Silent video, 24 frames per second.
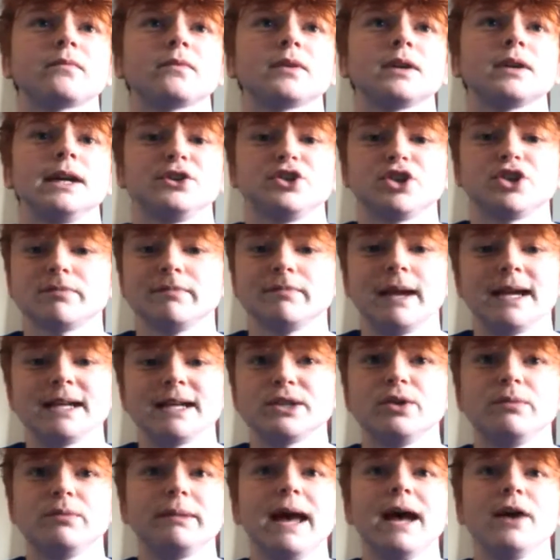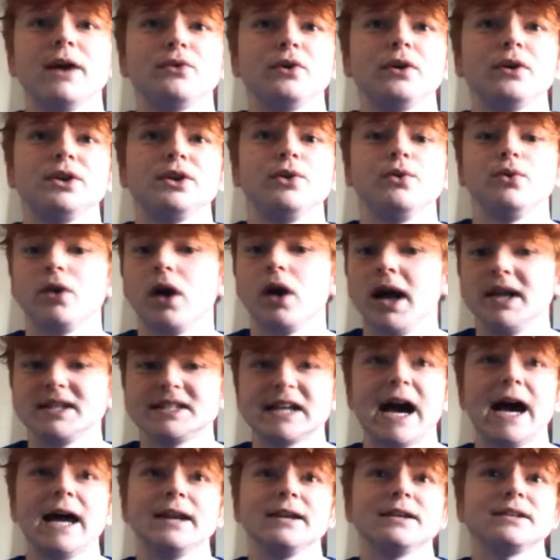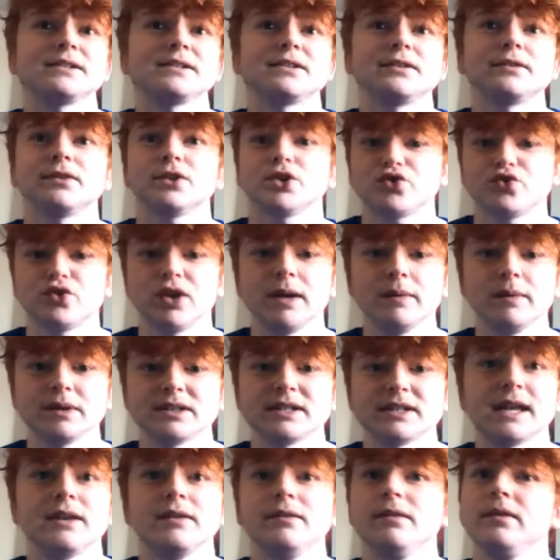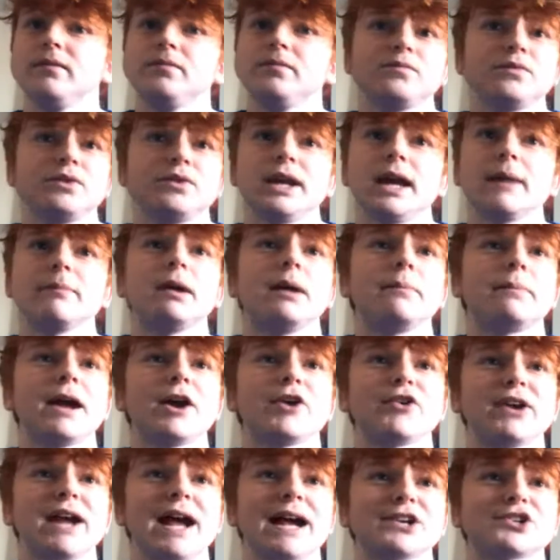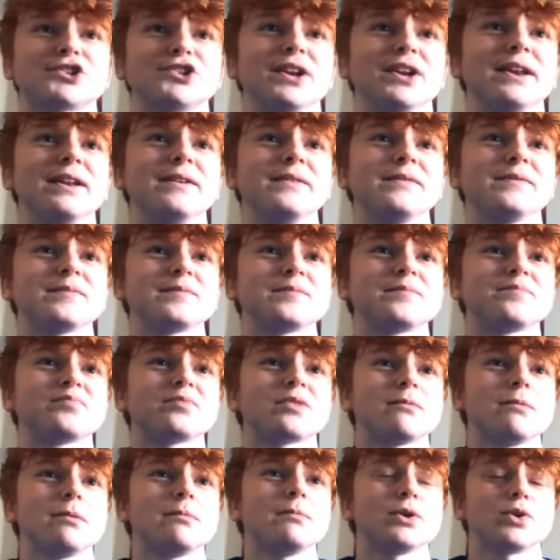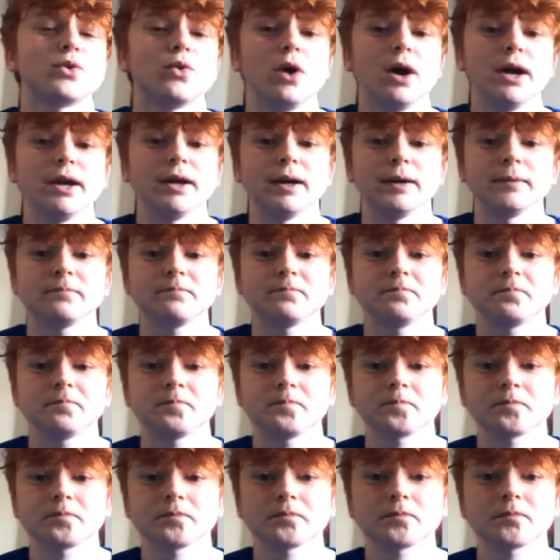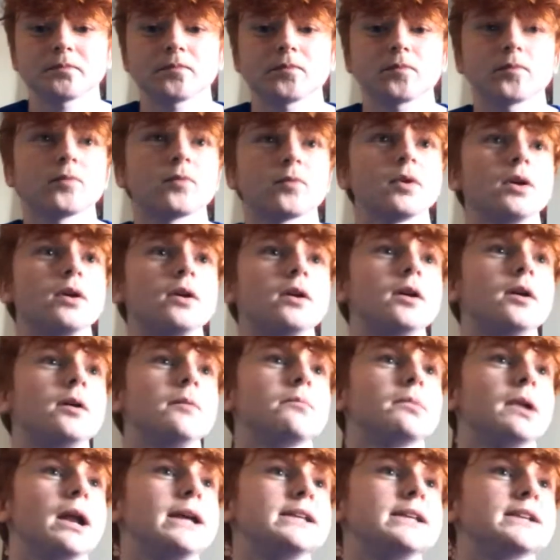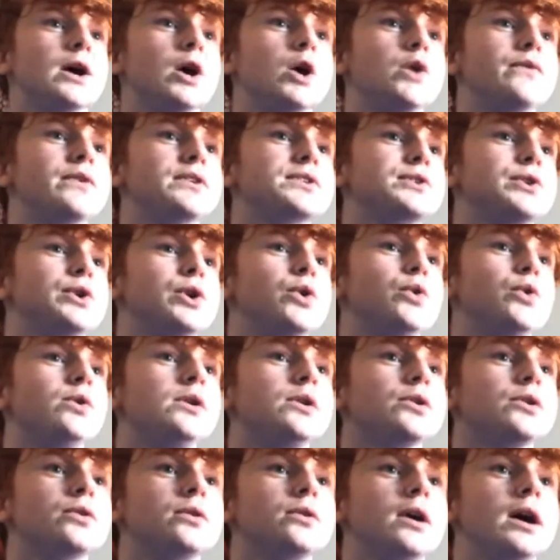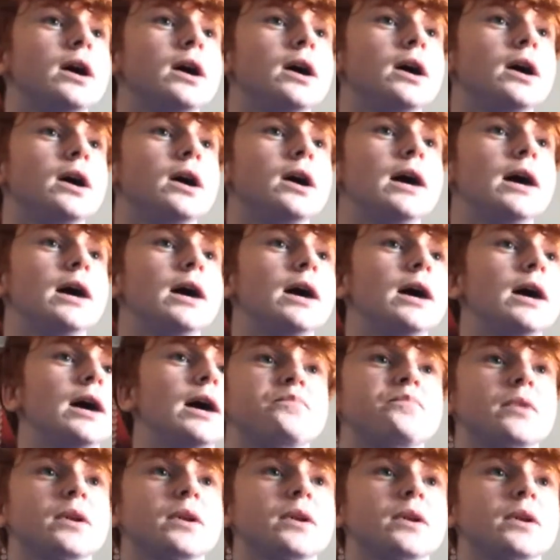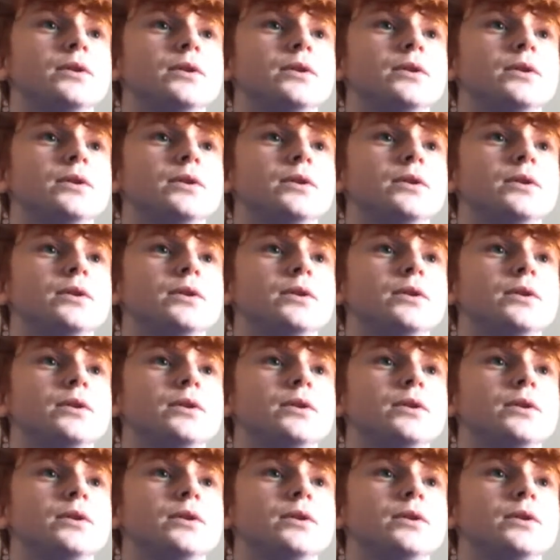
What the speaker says: It just makes it better for you guys and the stream, because then you get my better reaction. But Maguire plays it over to Rodri.